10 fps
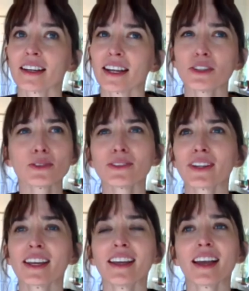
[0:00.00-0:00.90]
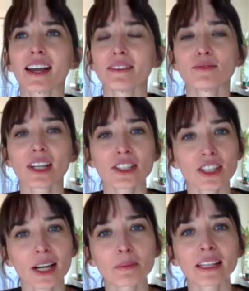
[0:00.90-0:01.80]
I'm not
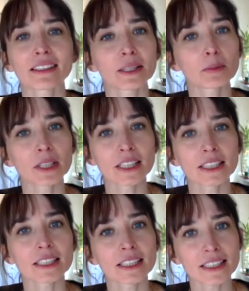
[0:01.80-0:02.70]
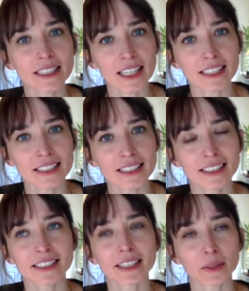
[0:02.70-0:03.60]
sure I'm at liberty to discuss
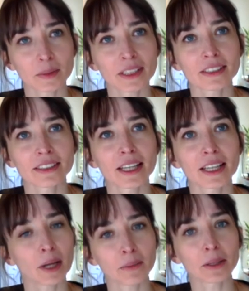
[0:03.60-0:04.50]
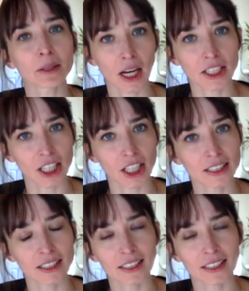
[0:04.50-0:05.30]
some upcoming projects.